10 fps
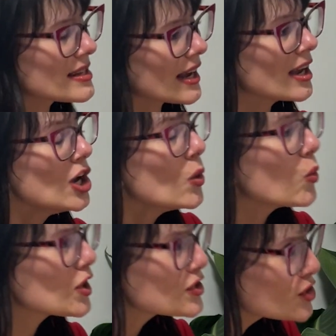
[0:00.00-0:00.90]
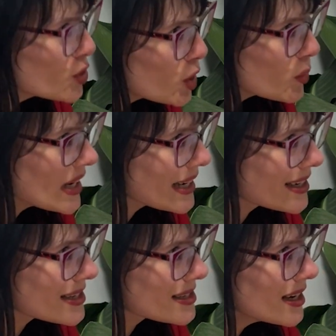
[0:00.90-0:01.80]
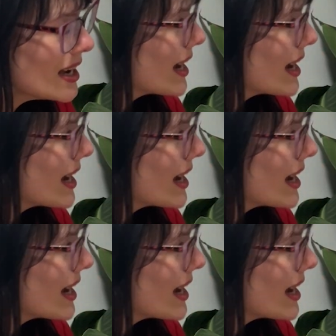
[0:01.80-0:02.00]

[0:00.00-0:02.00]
like, what's your weakness?